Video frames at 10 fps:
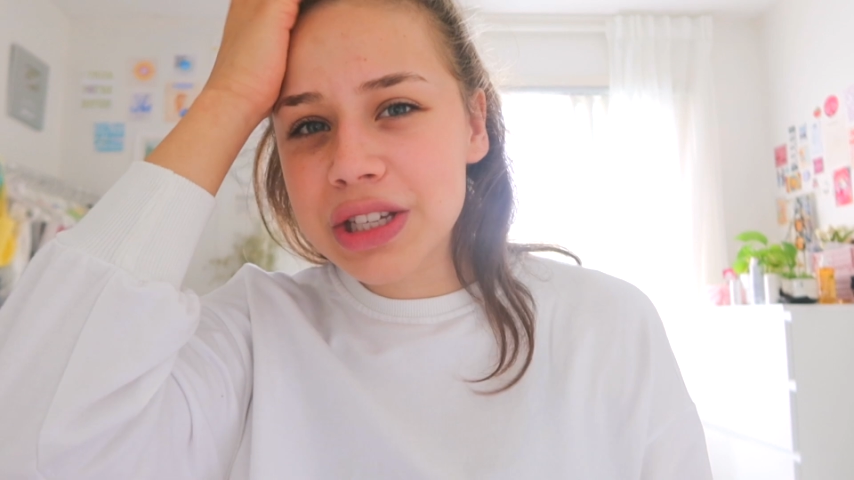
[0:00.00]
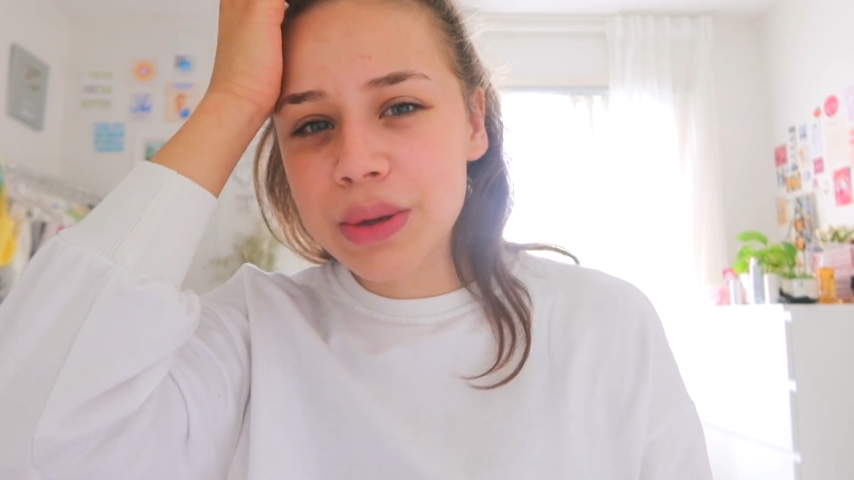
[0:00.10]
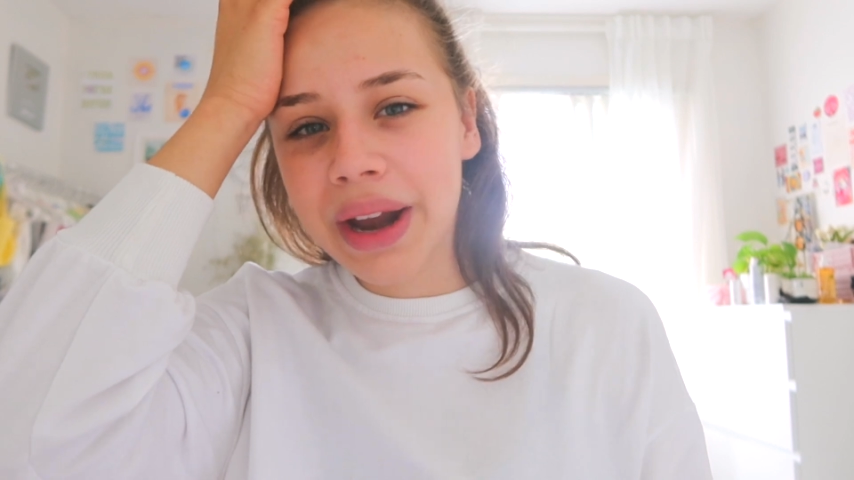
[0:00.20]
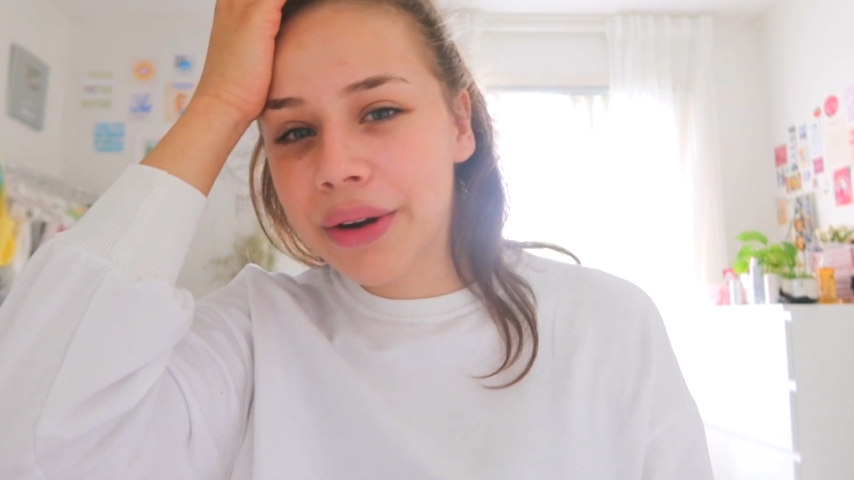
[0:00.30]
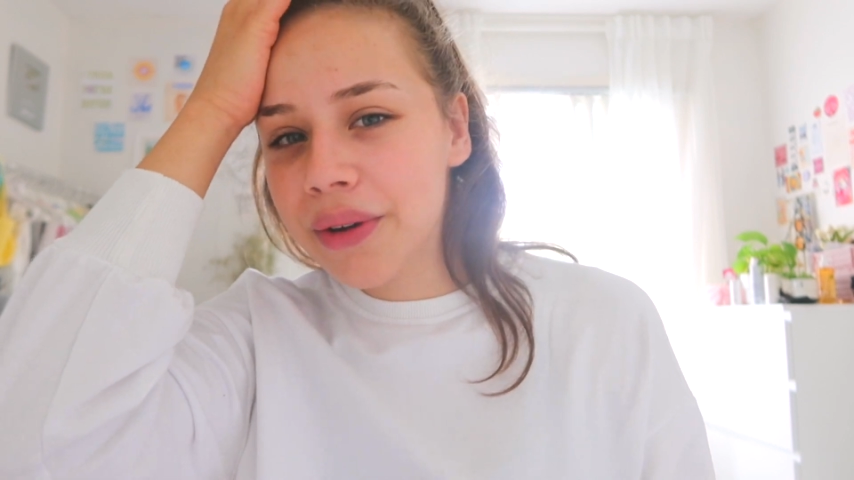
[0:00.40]

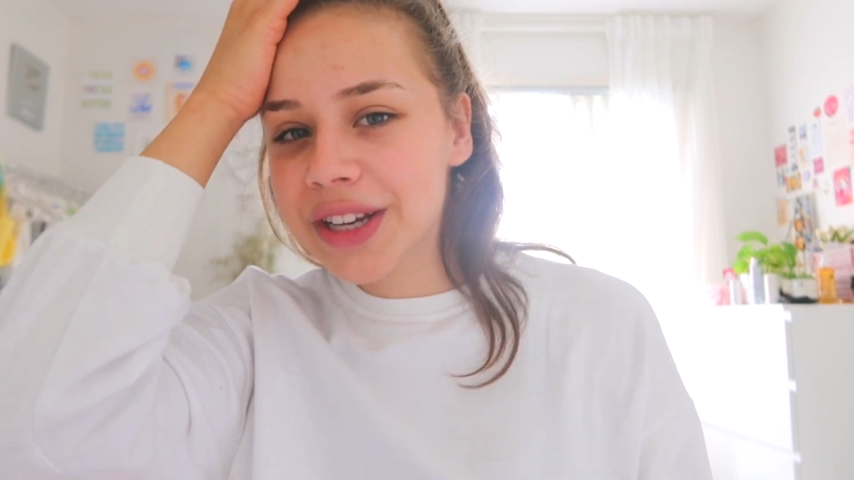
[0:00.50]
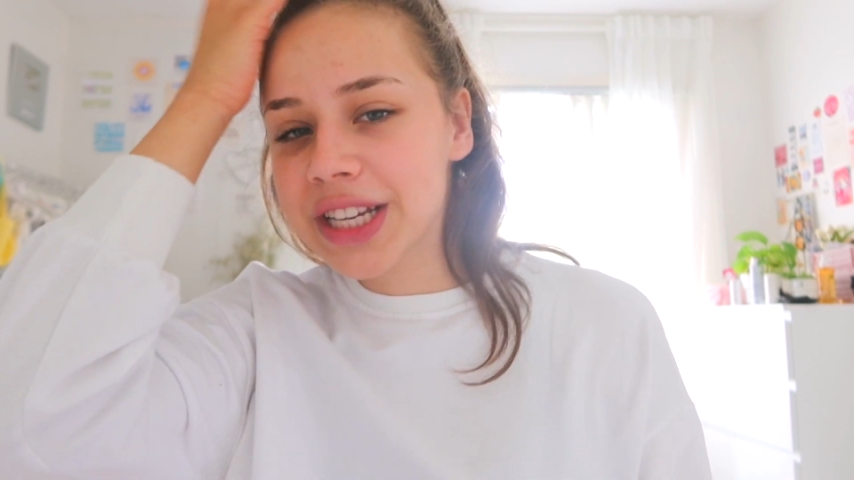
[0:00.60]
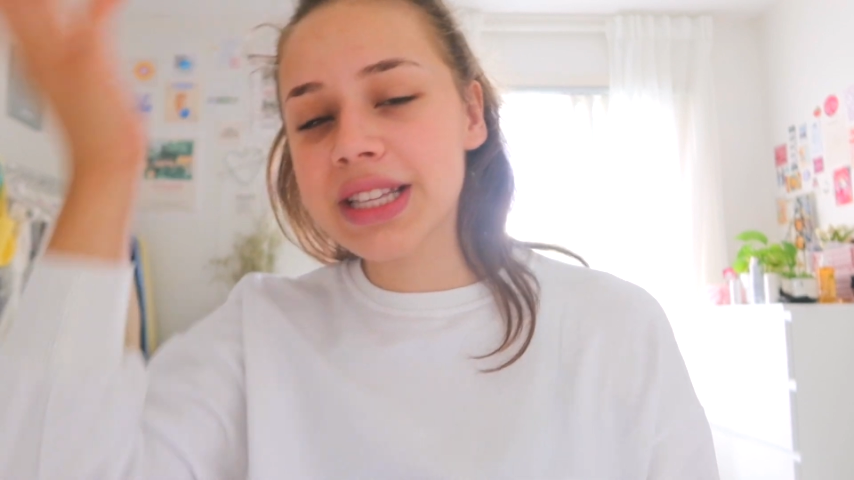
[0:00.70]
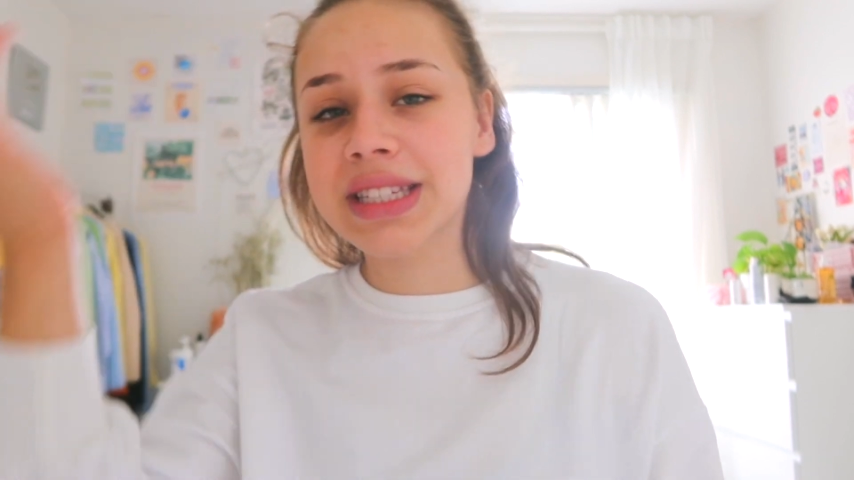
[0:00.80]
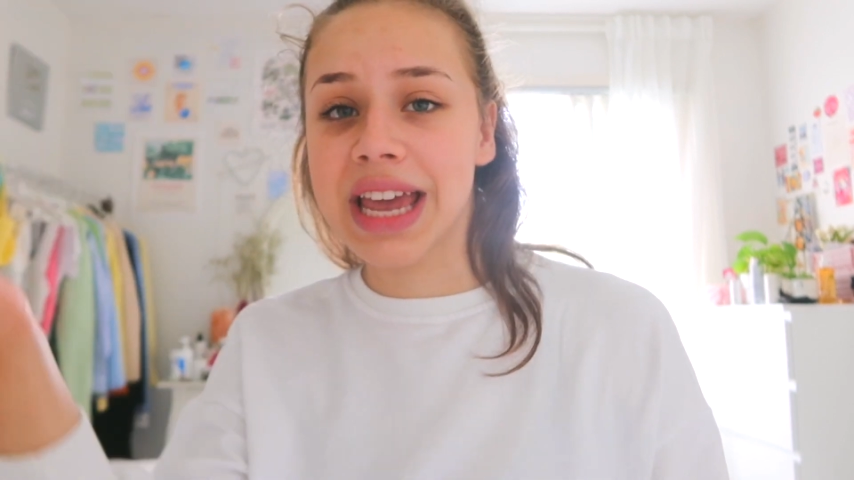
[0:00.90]
so I don't know if it
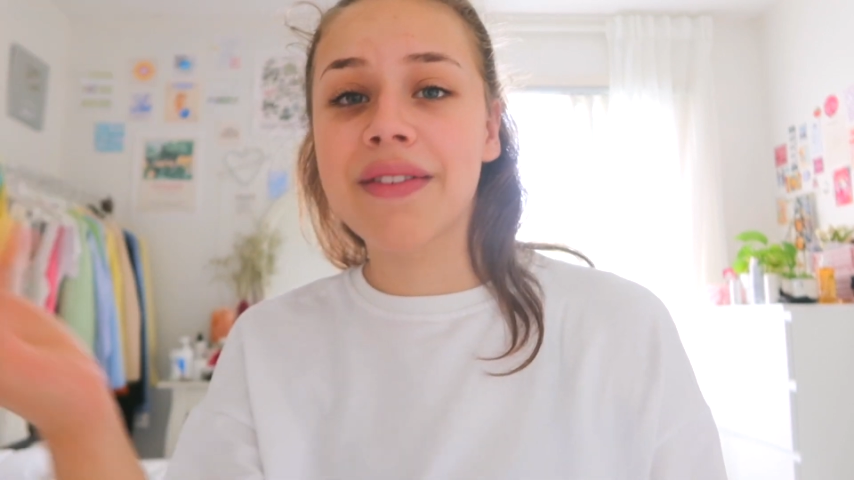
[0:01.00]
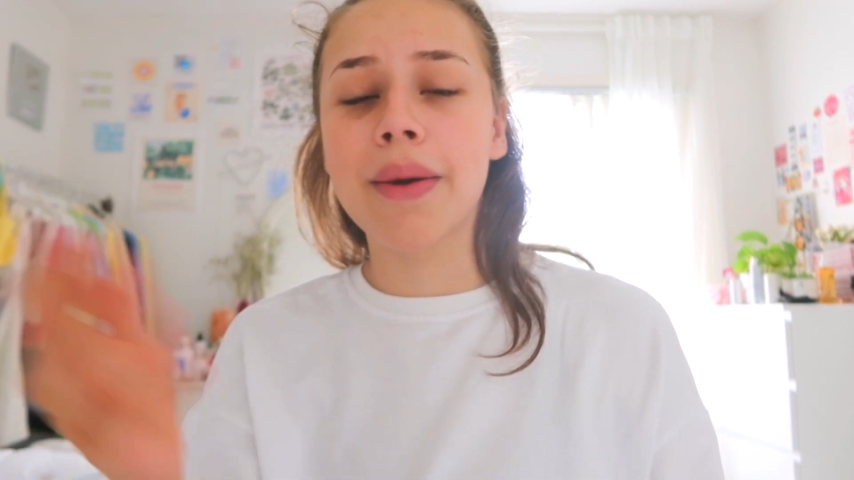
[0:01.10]
didn't save.